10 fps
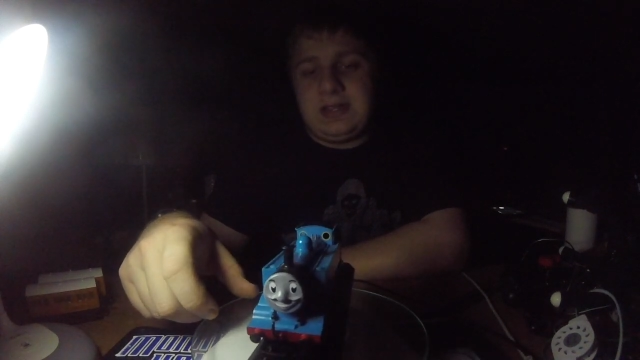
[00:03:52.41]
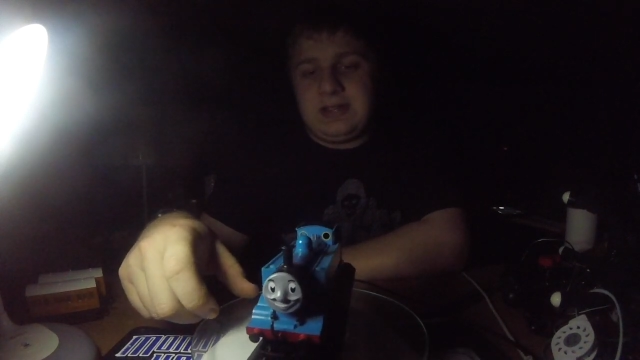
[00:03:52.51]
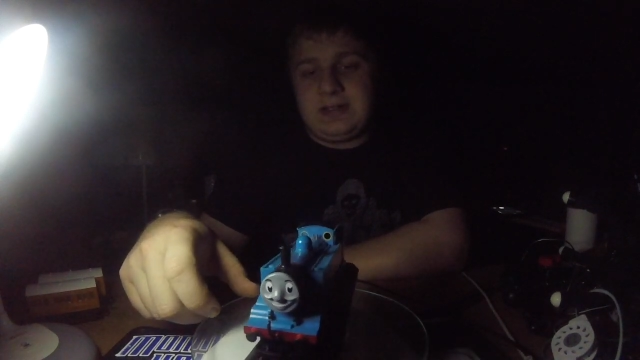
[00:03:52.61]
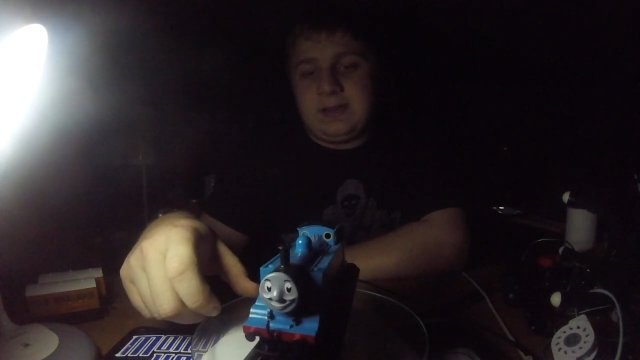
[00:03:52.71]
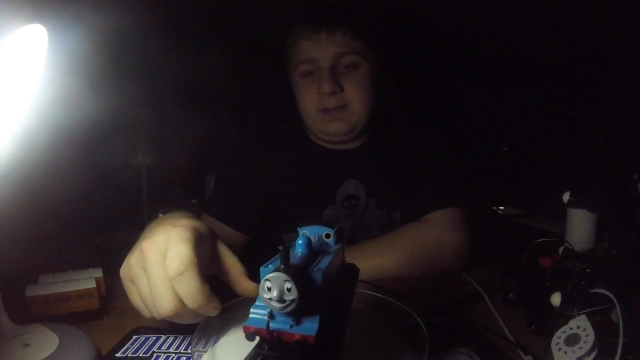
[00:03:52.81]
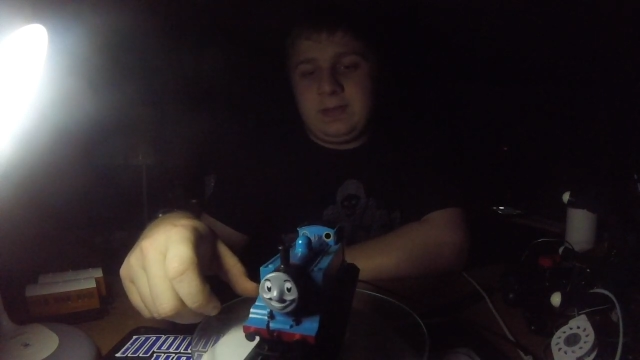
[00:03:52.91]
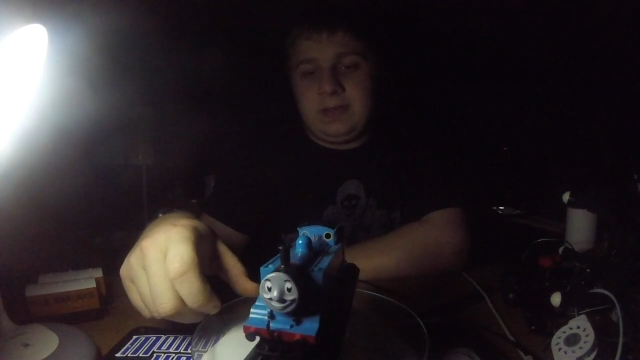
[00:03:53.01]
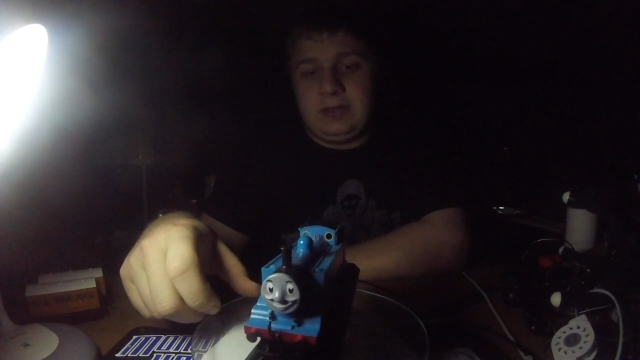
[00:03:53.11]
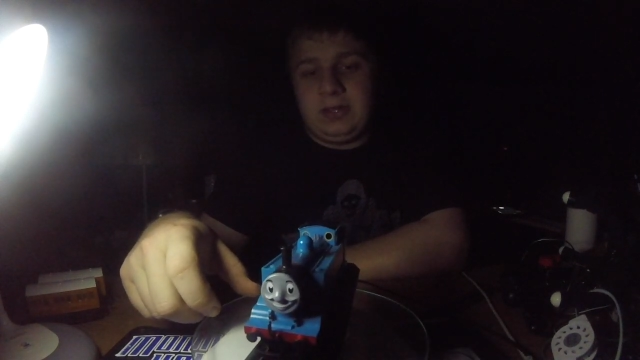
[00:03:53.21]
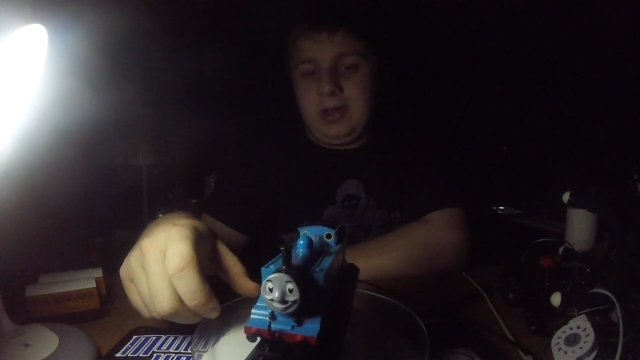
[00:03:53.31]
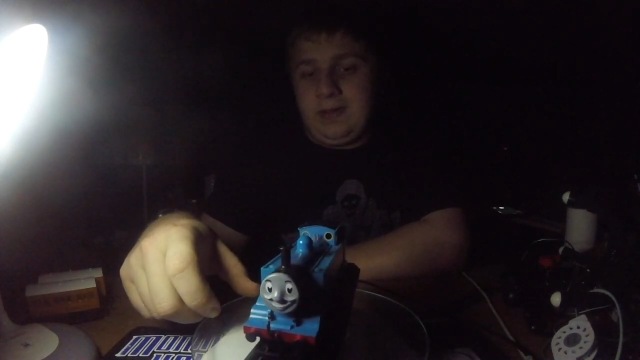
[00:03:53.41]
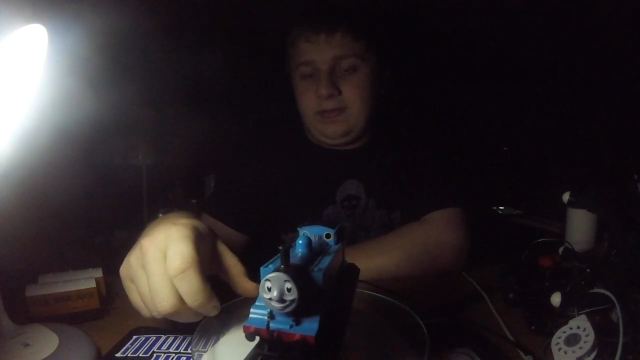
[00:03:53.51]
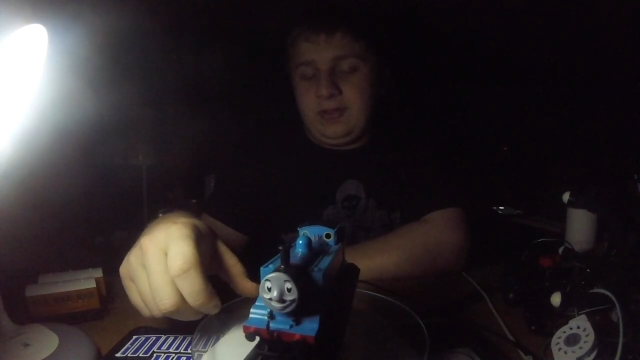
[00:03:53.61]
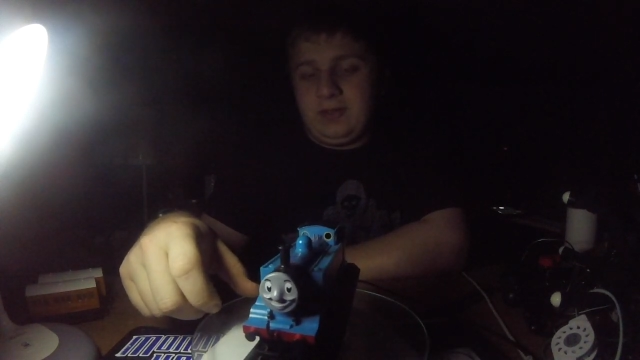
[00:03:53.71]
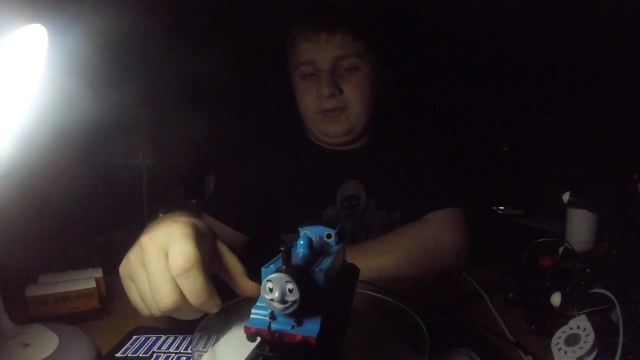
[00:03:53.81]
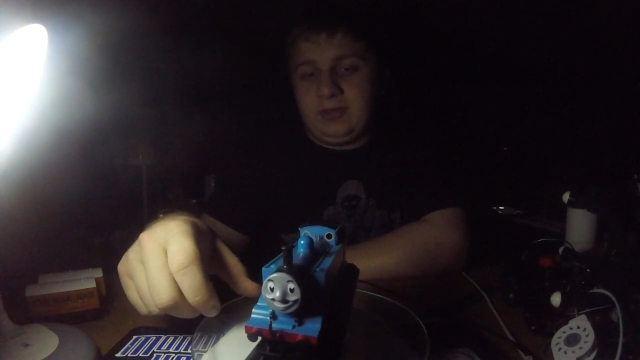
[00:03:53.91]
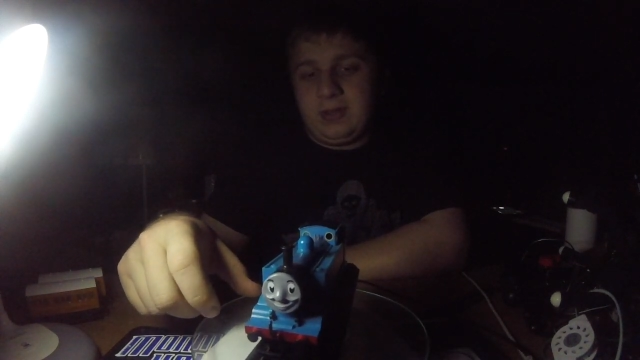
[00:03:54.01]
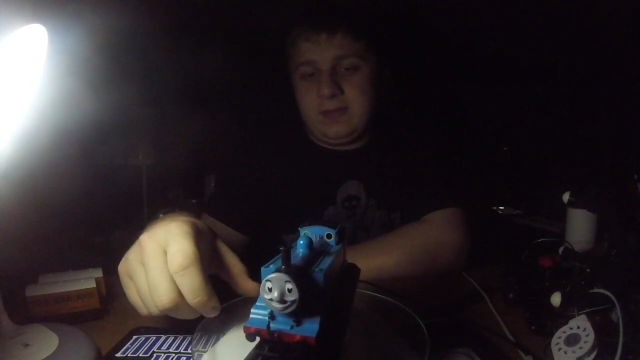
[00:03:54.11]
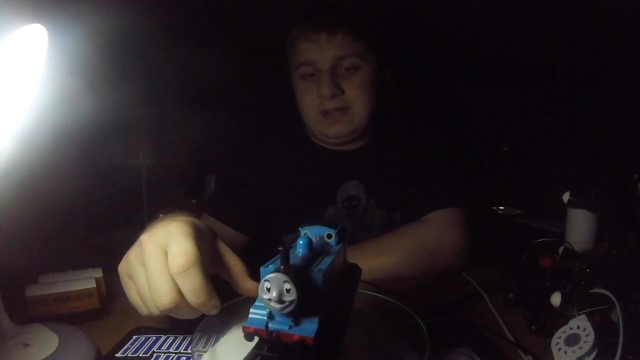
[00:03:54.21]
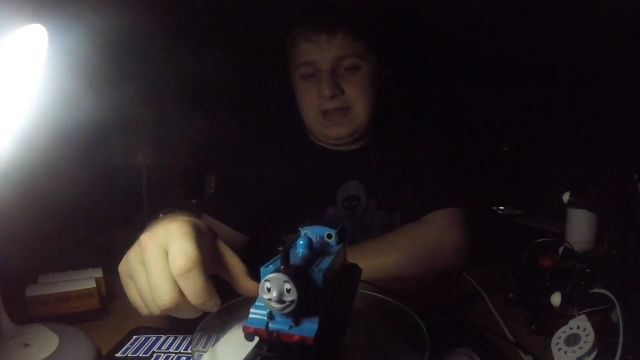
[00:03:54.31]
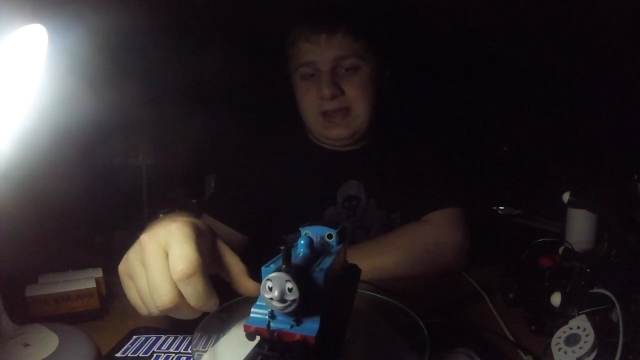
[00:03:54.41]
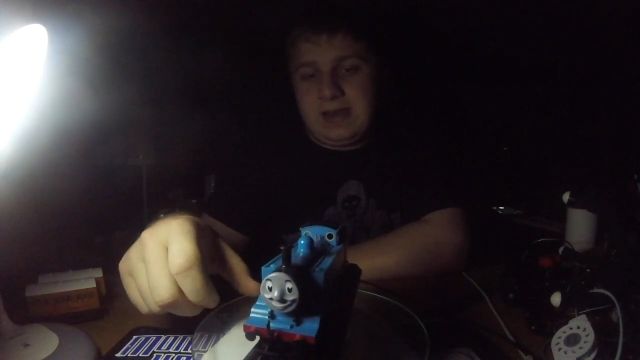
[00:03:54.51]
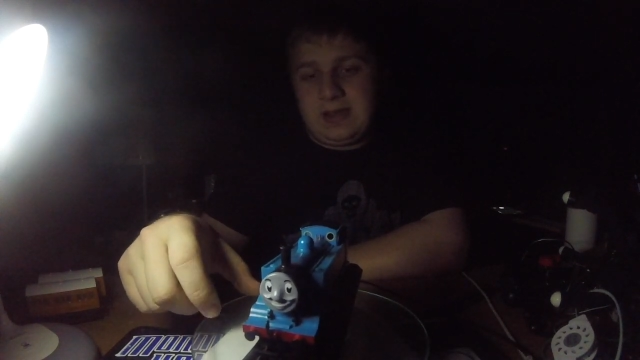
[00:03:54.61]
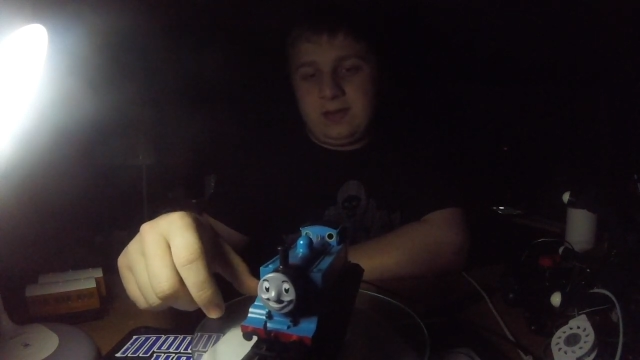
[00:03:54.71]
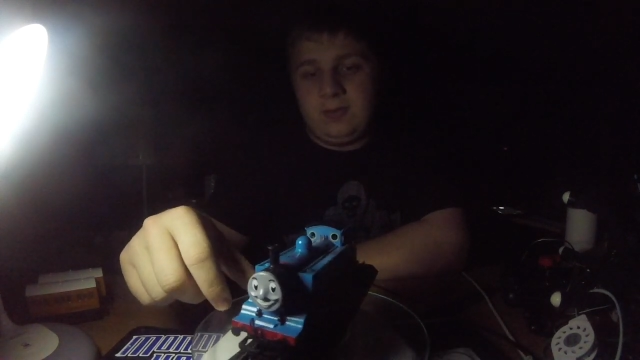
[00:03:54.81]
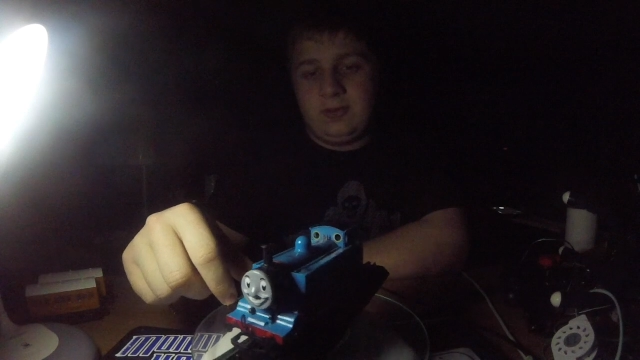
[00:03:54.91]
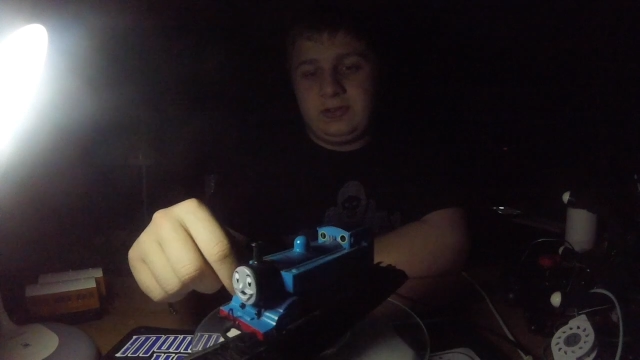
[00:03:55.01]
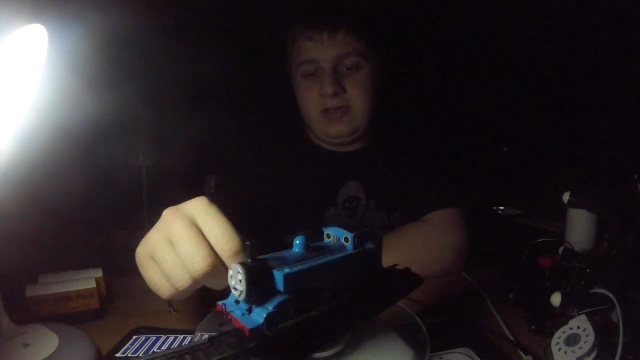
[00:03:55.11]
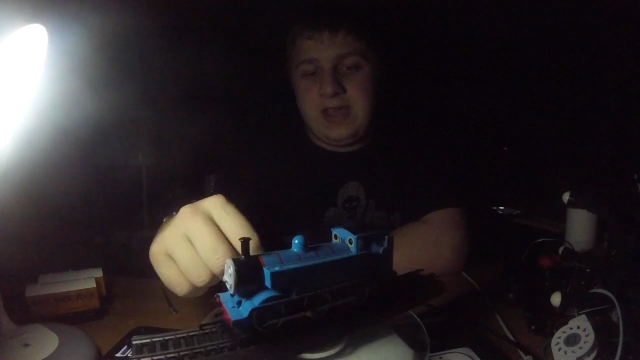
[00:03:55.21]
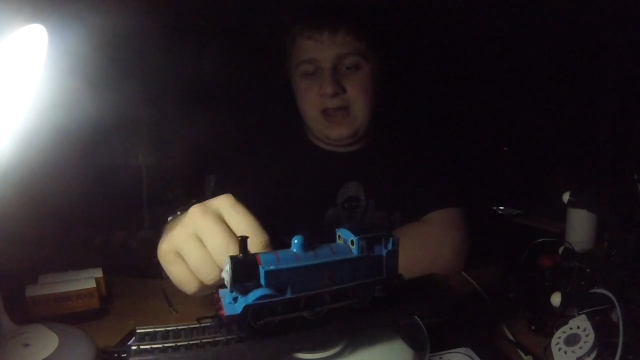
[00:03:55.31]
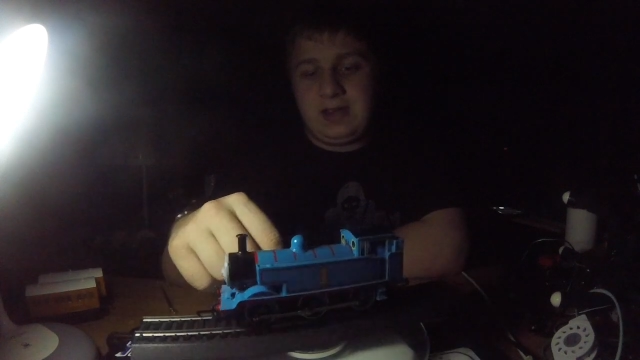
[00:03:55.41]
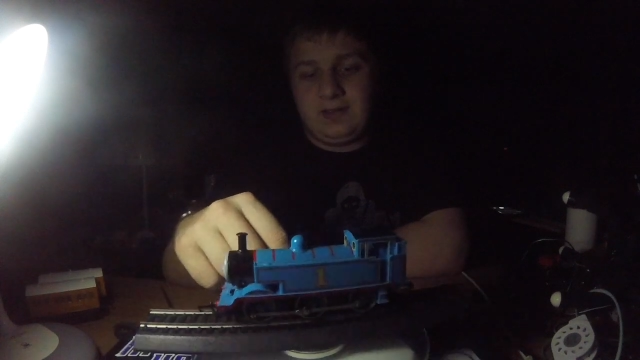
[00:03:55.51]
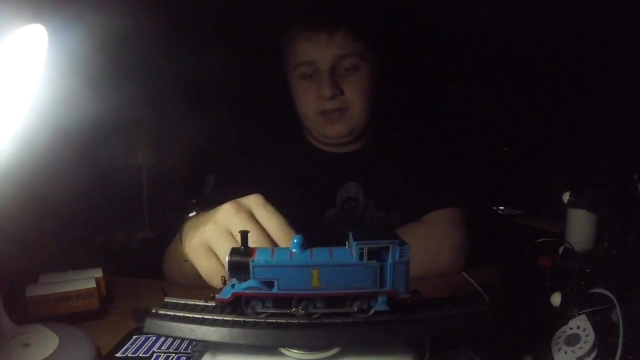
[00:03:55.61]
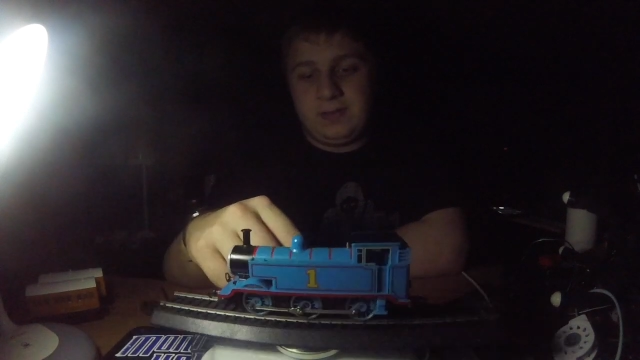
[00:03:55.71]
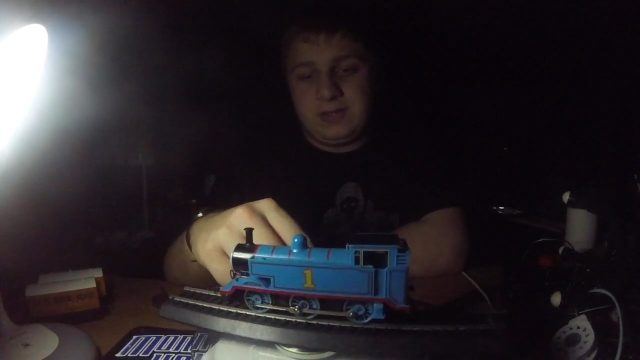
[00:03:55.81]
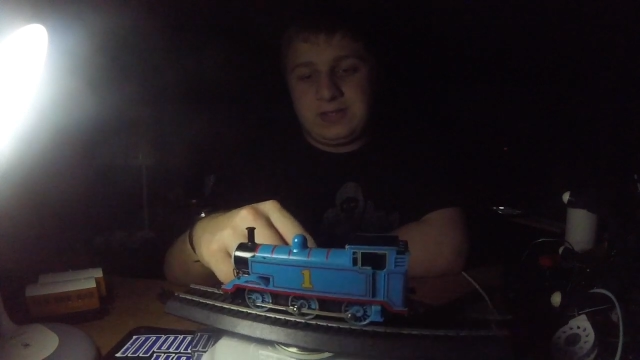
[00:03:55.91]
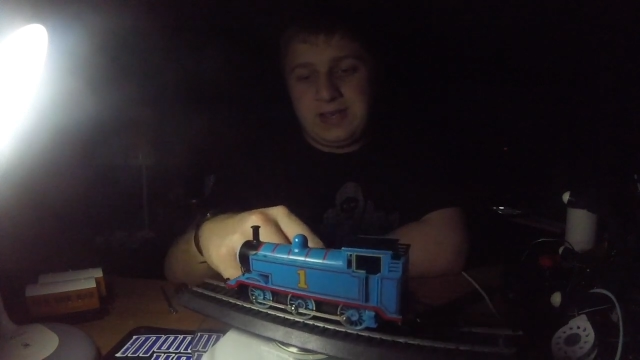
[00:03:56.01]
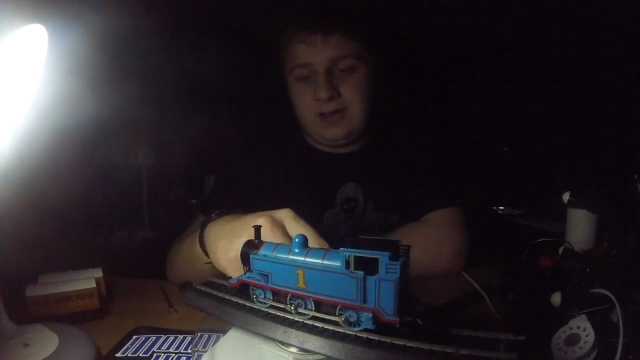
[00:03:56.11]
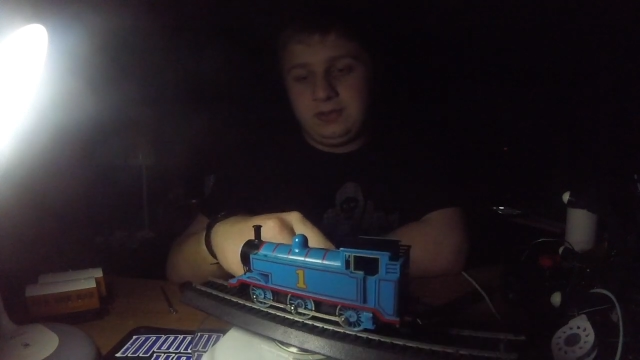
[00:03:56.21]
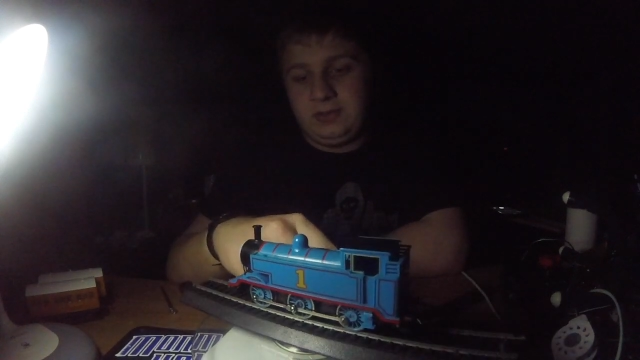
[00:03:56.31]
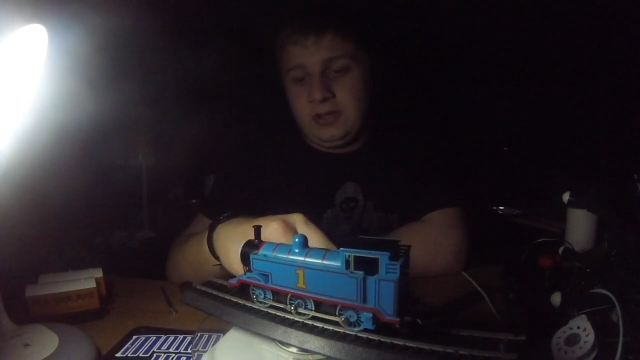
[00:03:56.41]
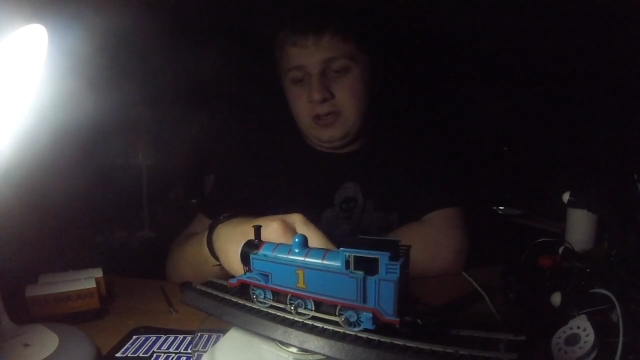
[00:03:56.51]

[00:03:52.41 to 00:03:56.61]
tucked up in the loft of someone's attic, or the attic of someone's house,